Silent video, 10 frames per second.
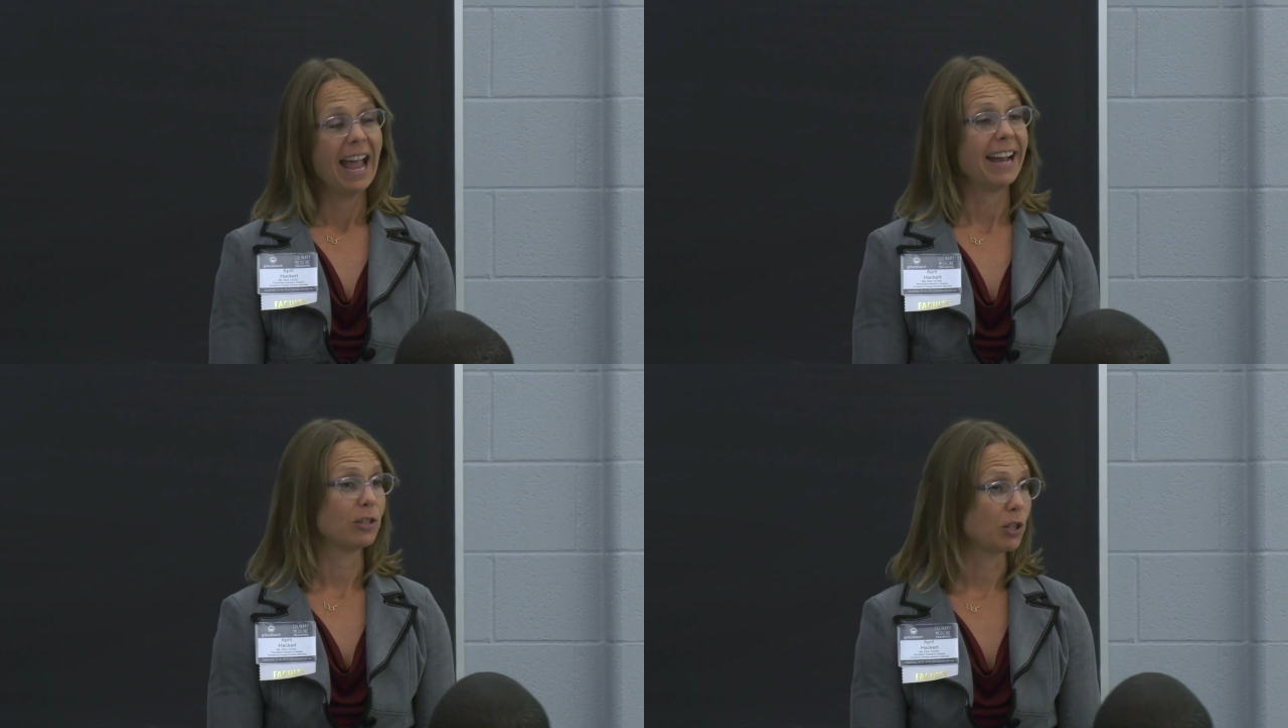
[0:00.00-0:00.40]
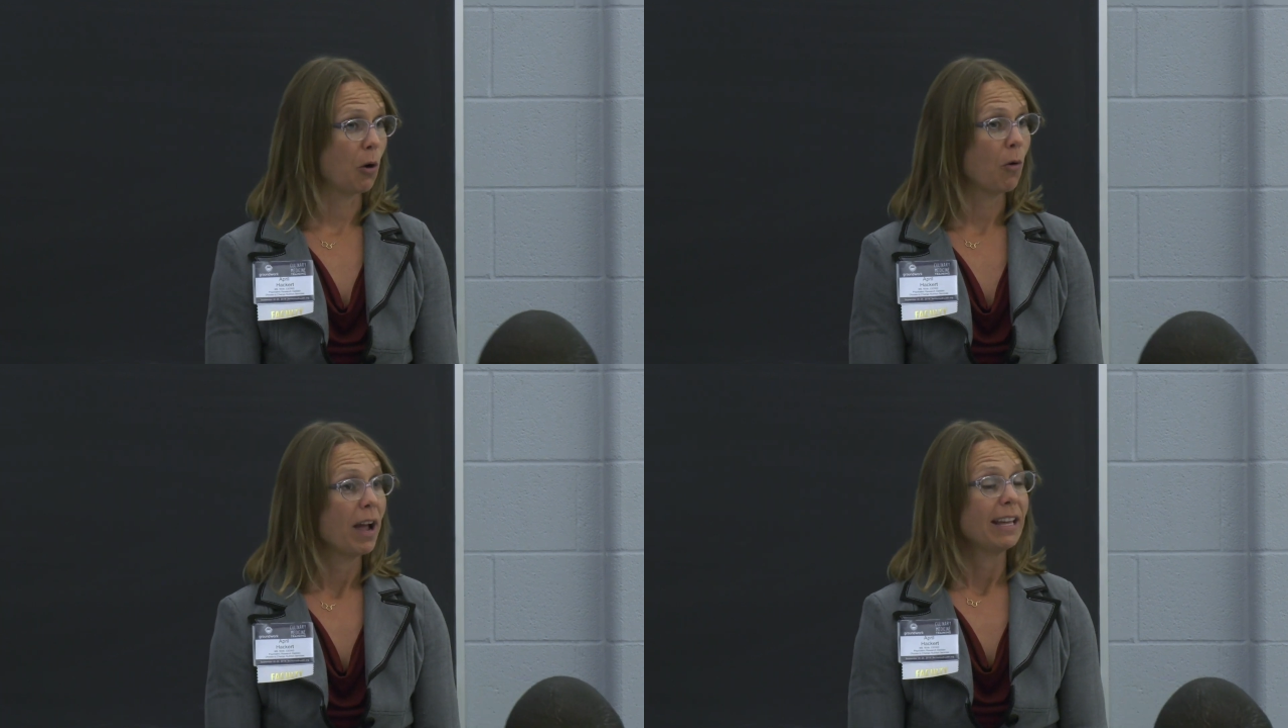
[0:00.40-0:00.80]
And
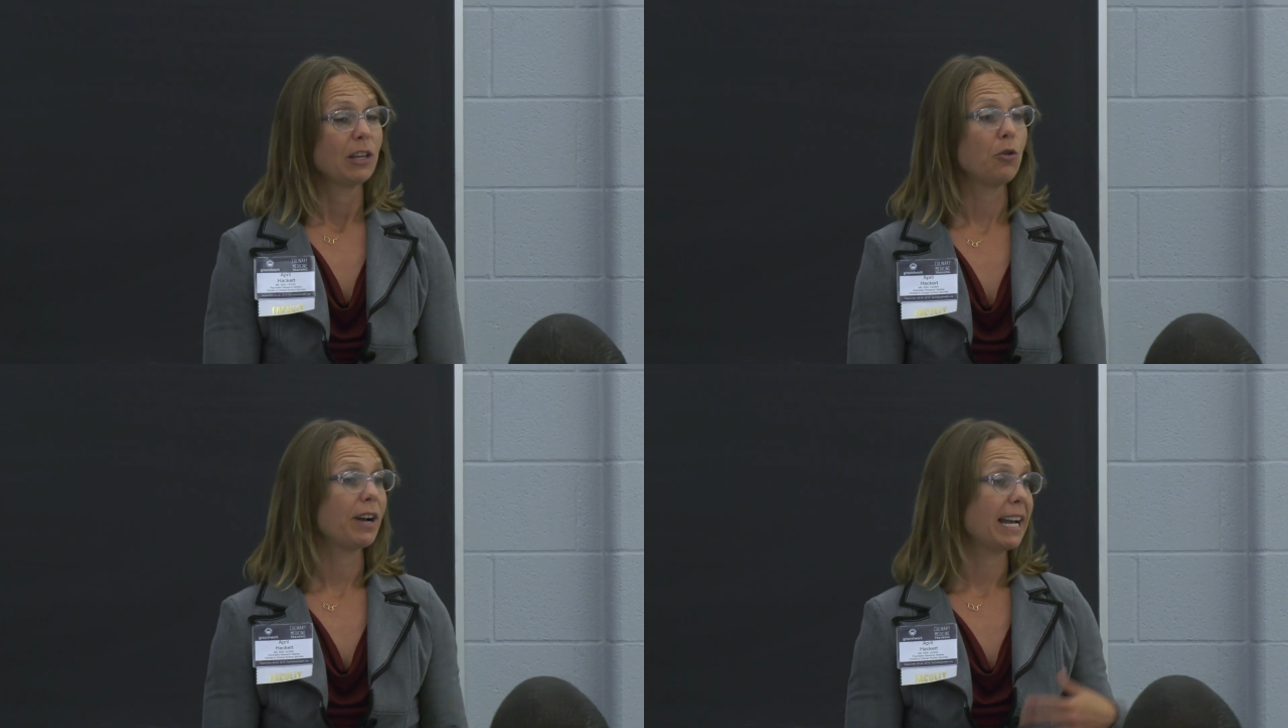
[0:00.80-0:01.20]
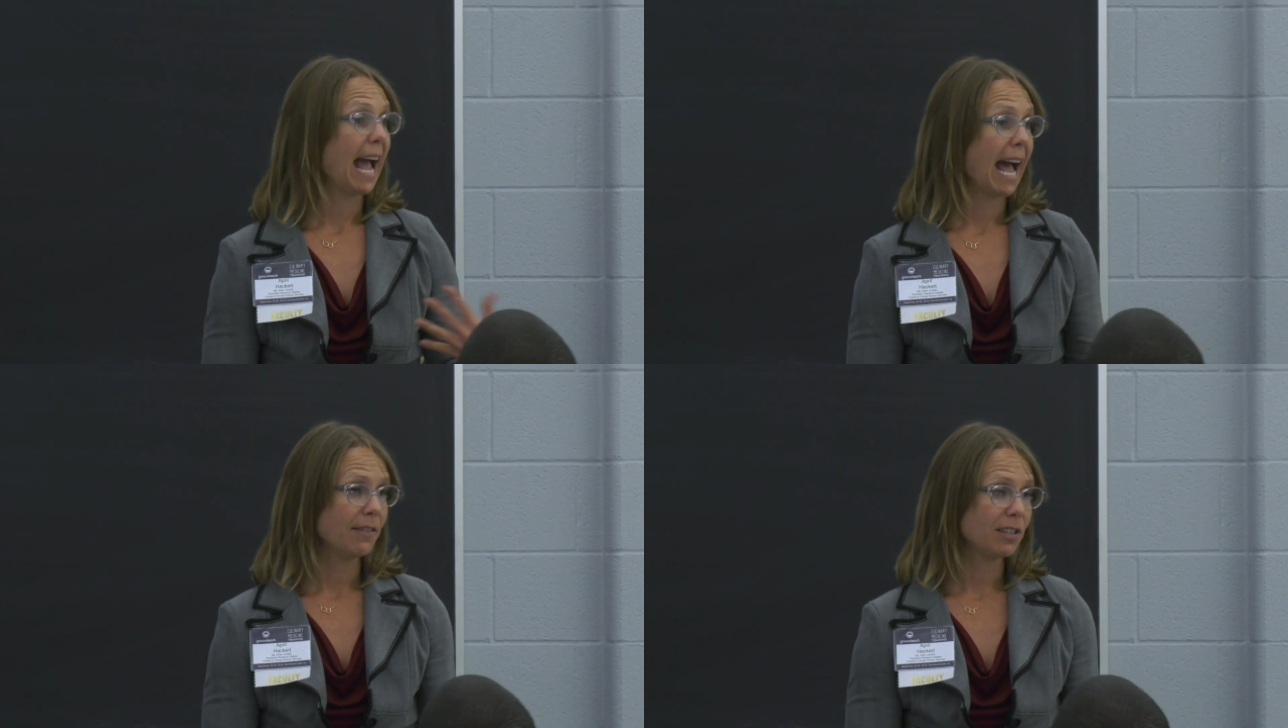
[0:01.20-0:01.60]
so you can
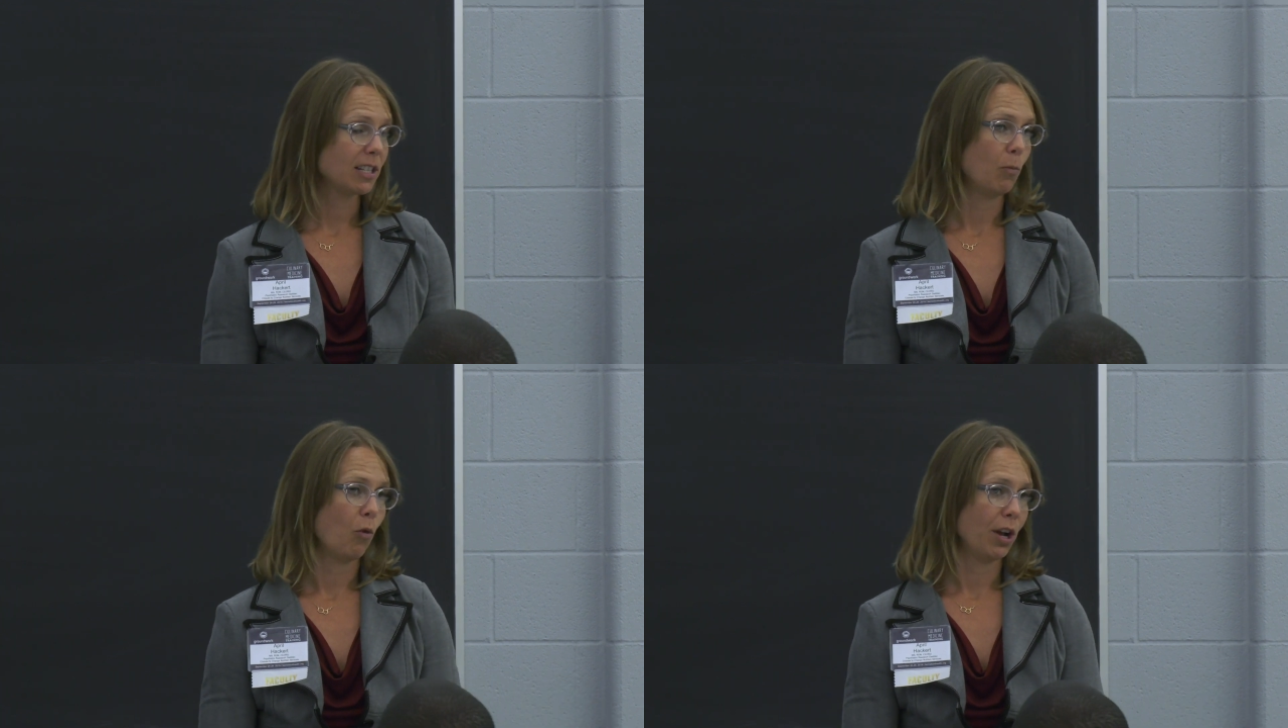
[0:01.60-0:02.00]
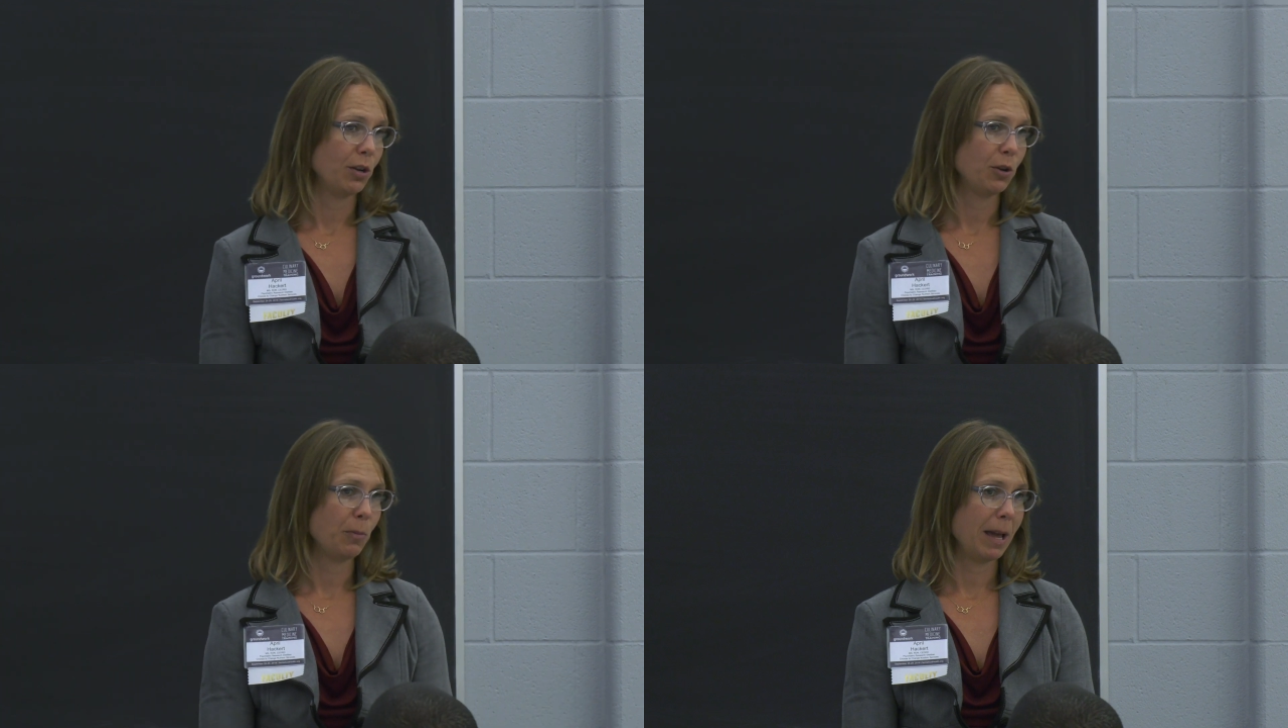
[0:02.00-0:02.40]
have someone who